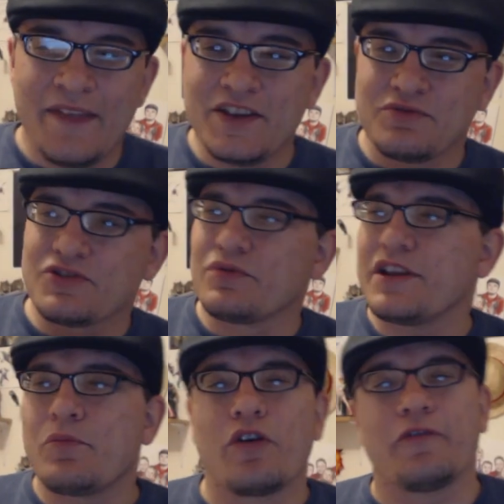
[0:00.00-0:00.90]
And this was
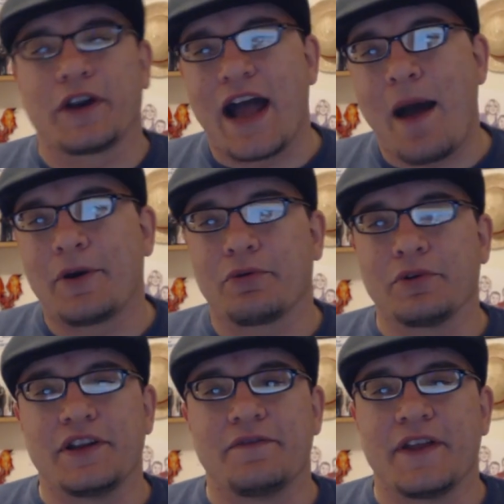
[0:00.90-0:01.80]
really more for comic
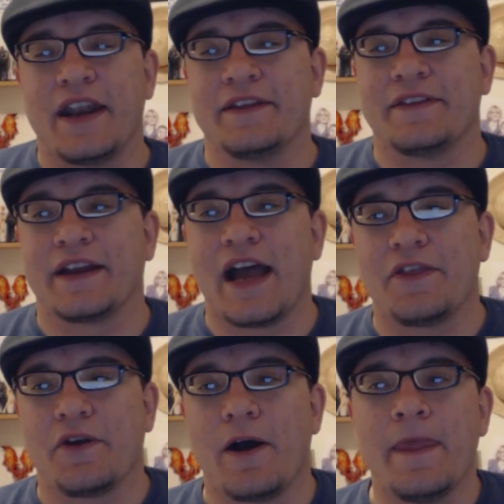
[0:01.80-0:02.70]
relief than anything,
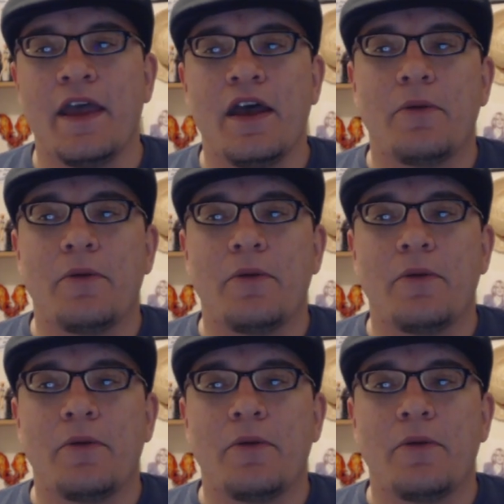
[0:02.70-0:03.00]
I thought.